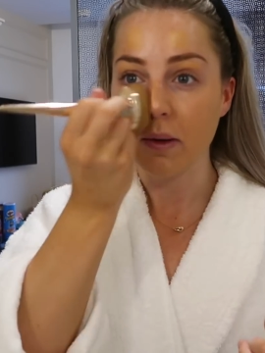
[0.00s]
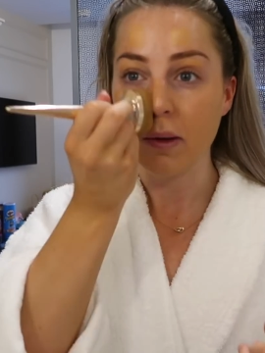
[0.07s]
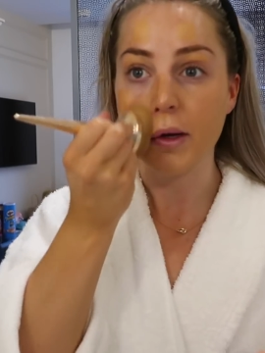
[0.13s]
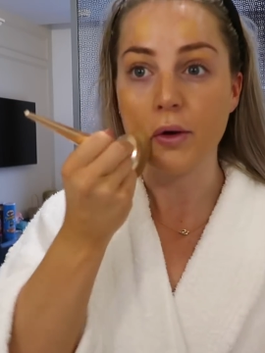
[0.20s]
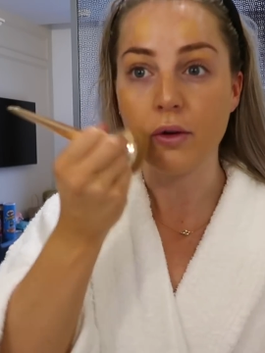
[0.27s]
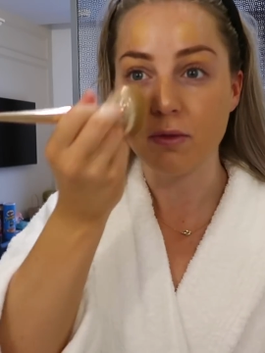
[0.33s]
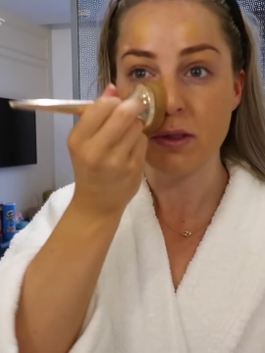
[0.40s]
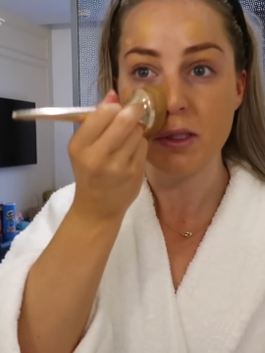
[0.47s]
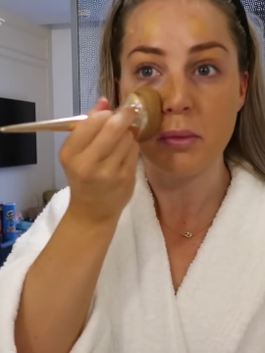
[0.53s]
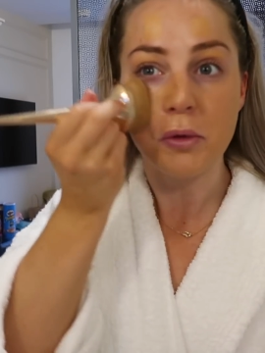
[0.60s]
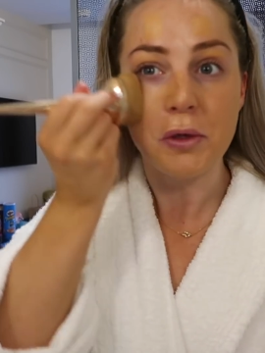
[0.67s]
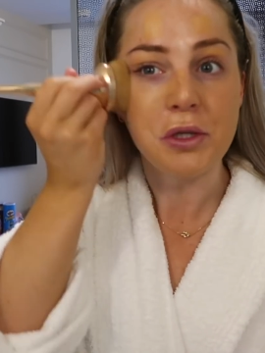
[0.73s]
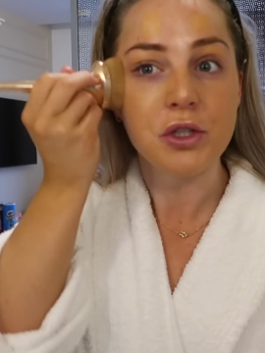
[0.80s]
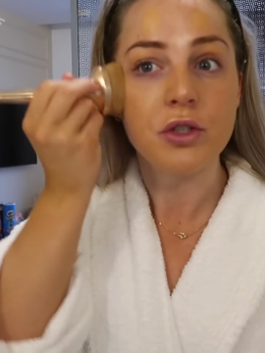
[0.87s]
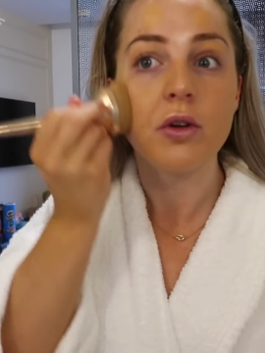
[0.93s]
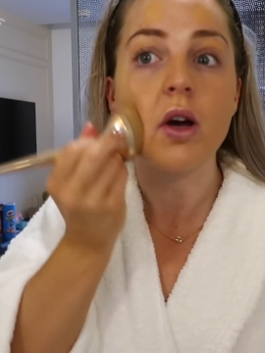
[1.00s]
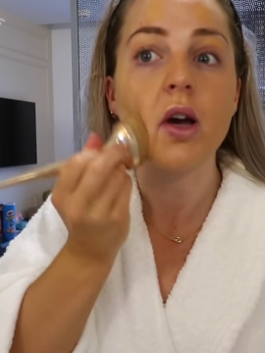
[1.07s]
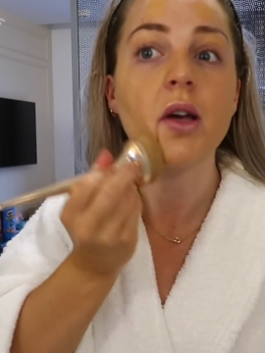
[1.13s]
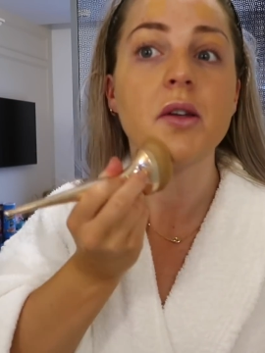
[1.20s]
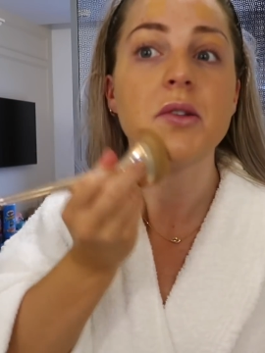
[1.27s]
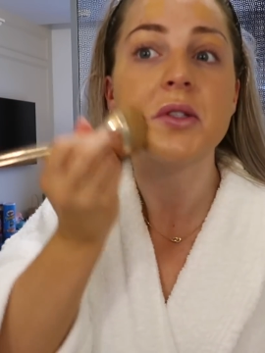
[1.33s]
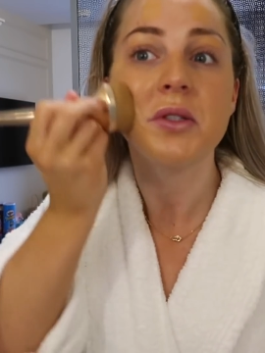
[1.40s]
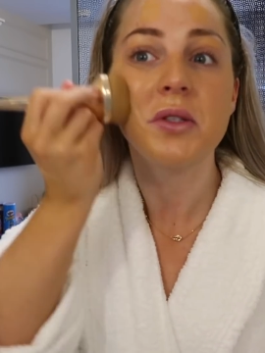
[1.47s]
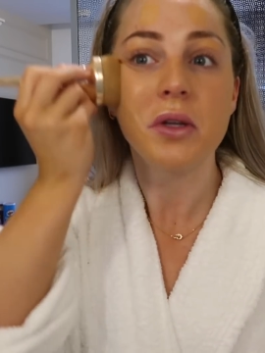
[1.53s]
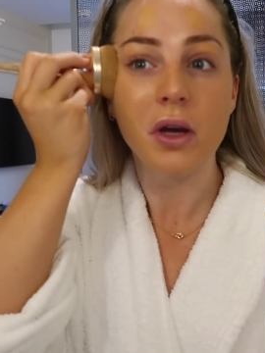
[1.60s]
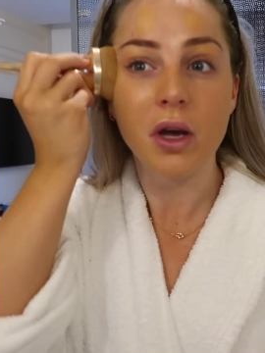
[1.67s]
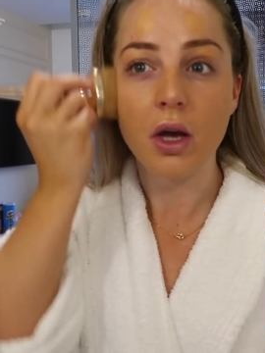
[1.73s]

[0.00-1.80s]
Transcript: and obviously moisturised.